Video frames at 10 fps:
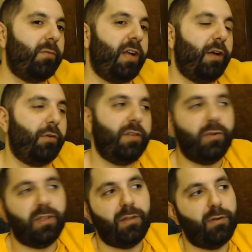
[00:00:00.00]
When I only
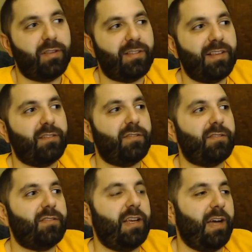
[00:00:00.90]
really knew the
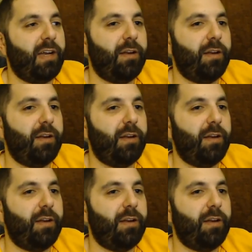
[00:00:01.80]
singles, I kind of